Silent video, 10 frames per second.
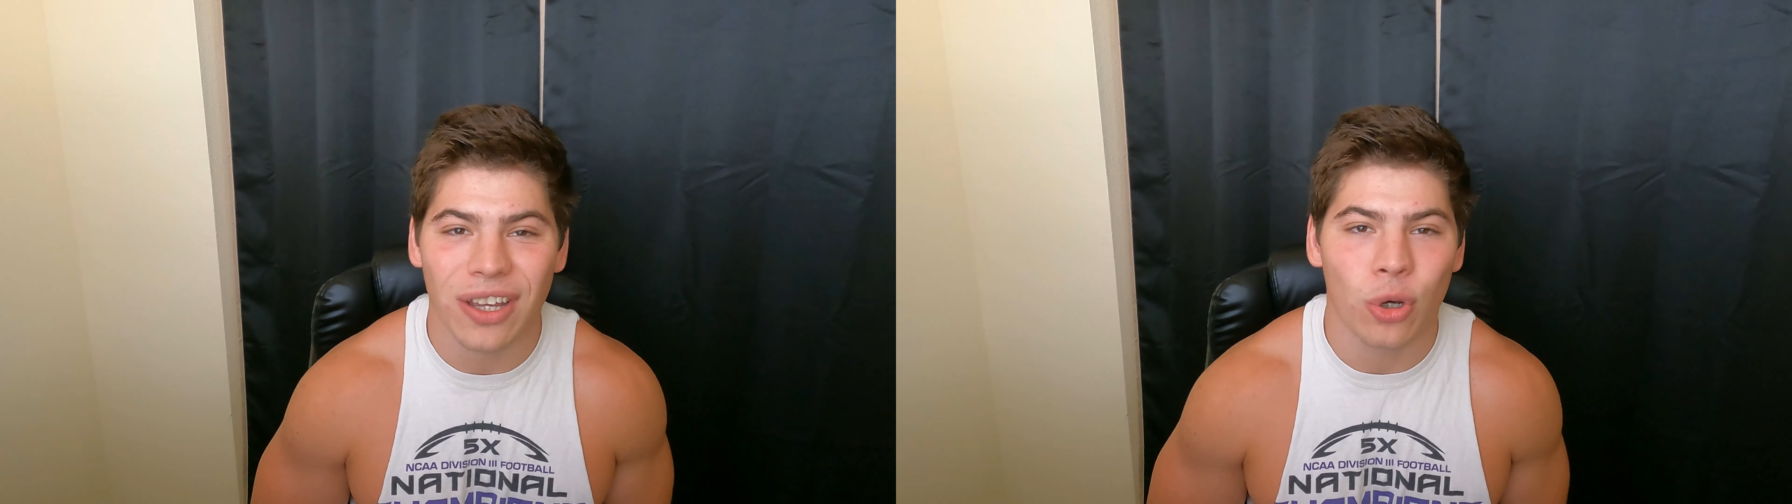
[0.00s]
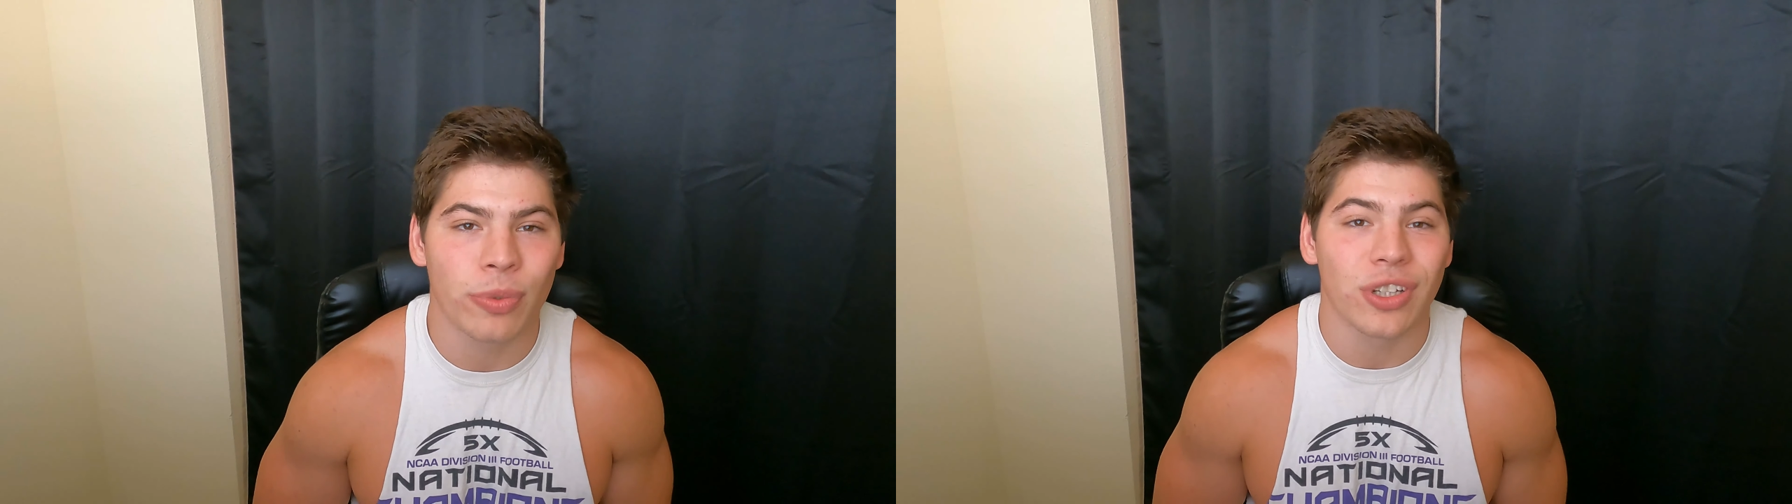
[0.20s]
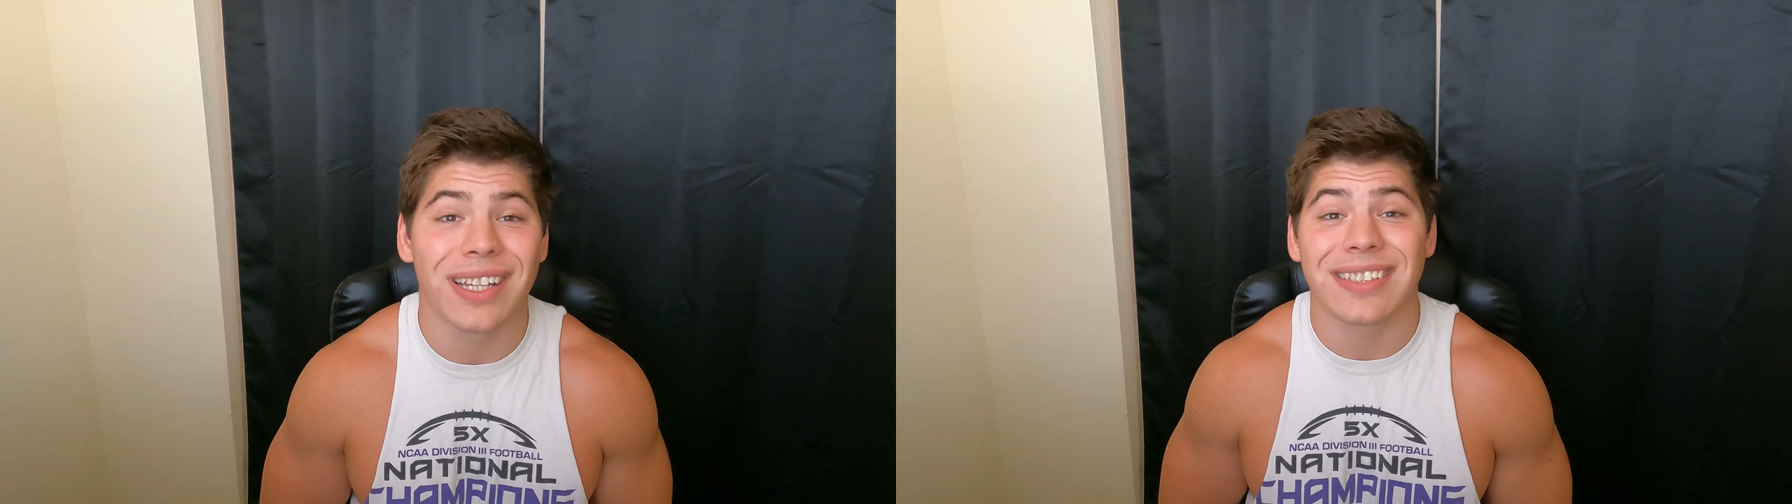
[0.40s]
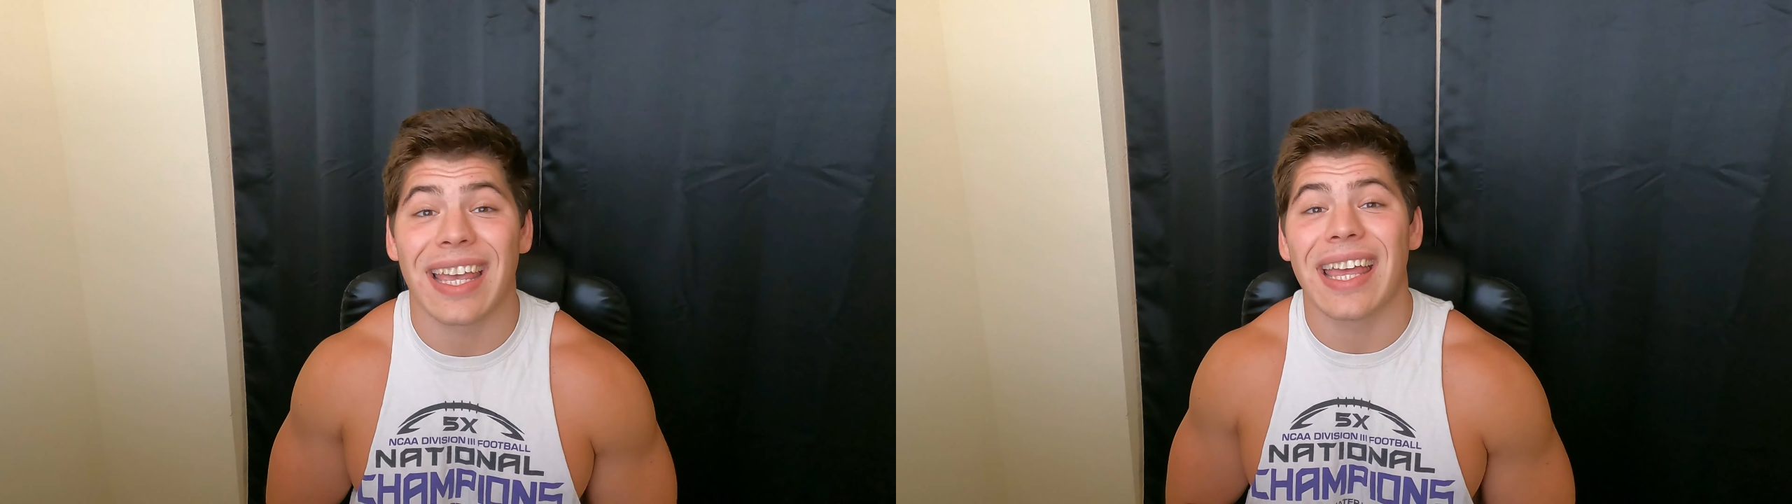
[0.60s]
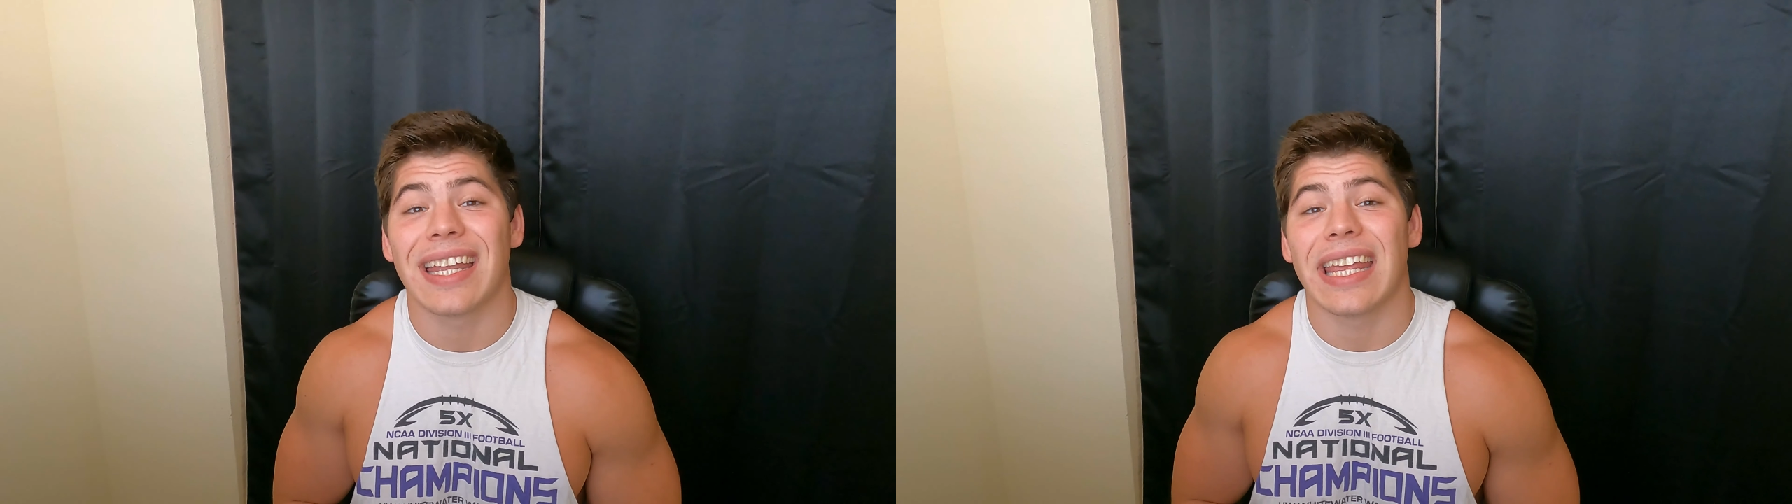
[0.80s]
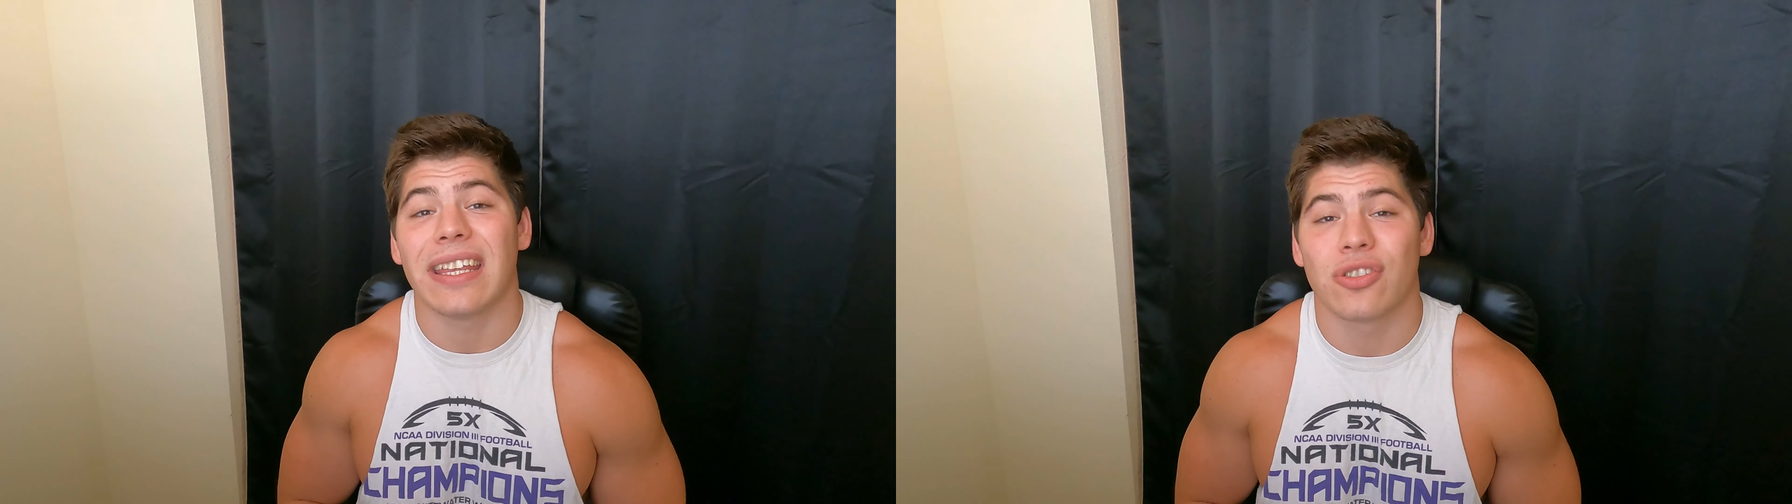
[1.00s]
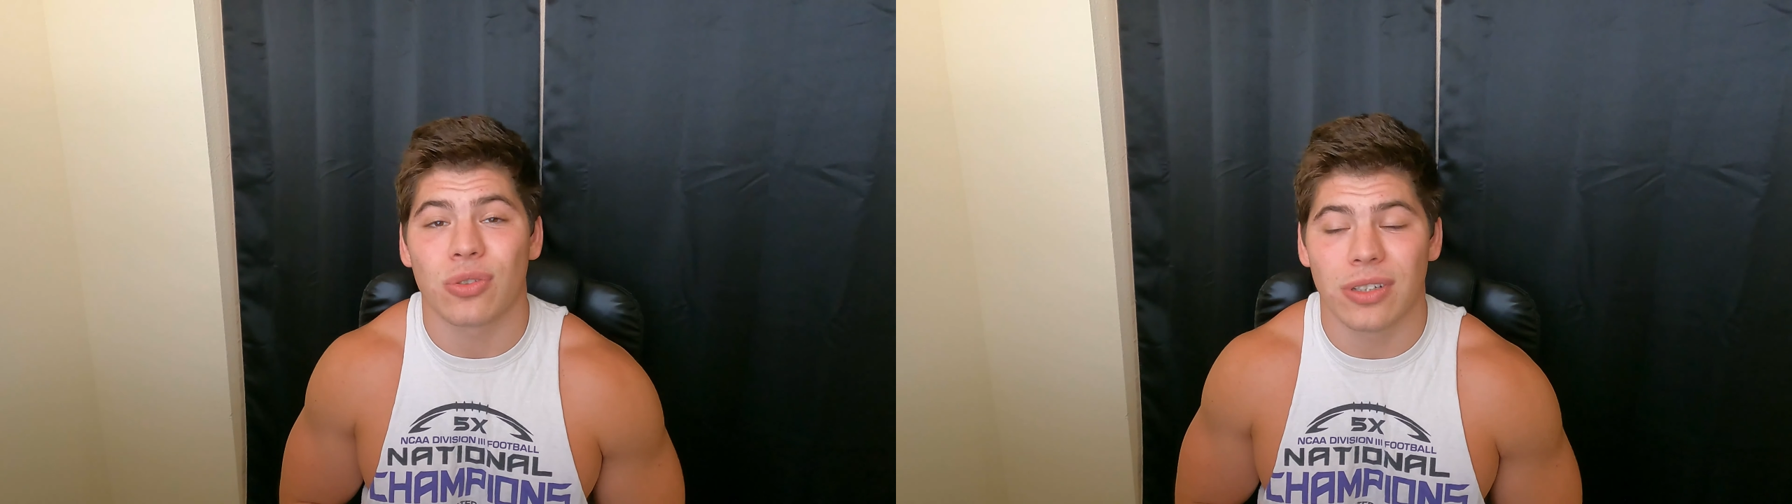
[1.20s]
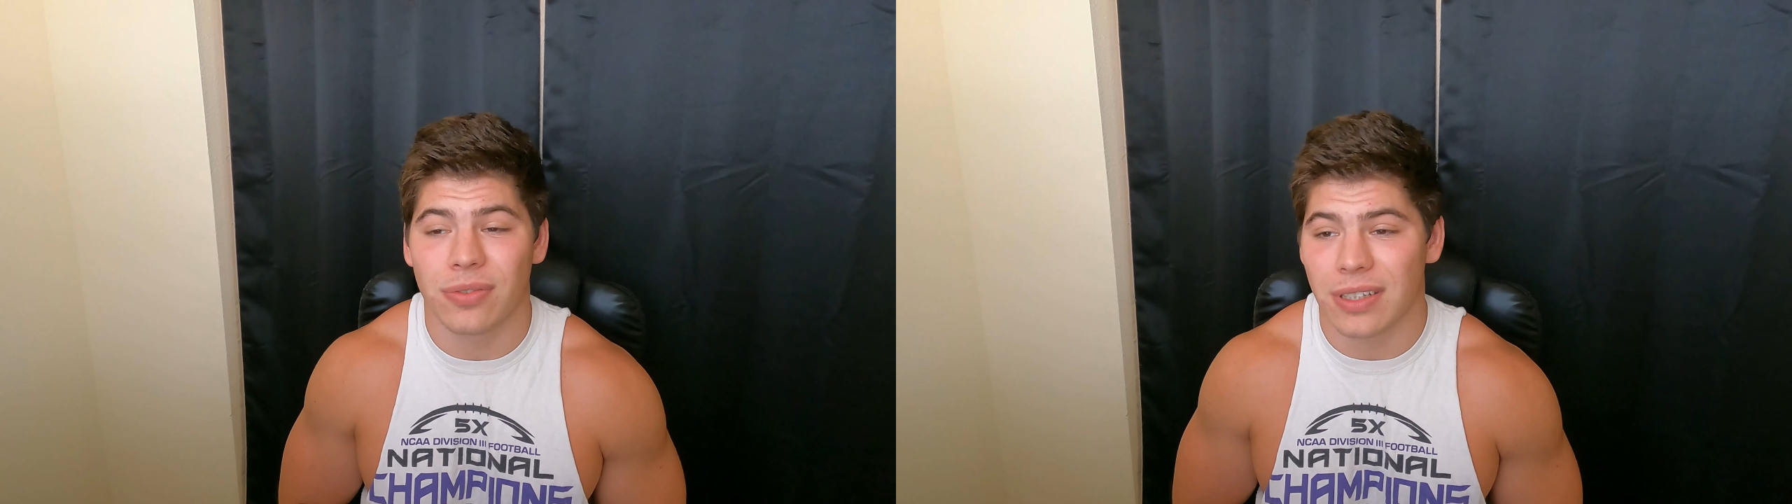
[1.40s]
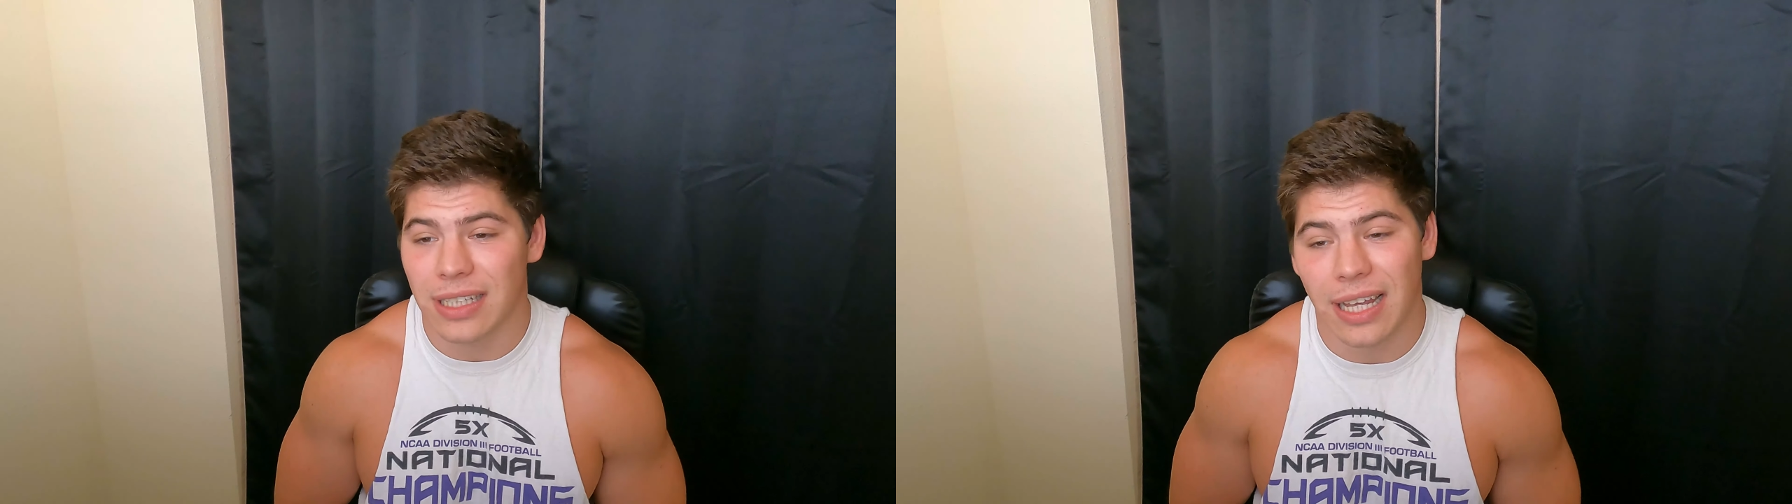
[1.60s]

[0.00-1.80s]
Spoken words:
I hope you guys had a terrific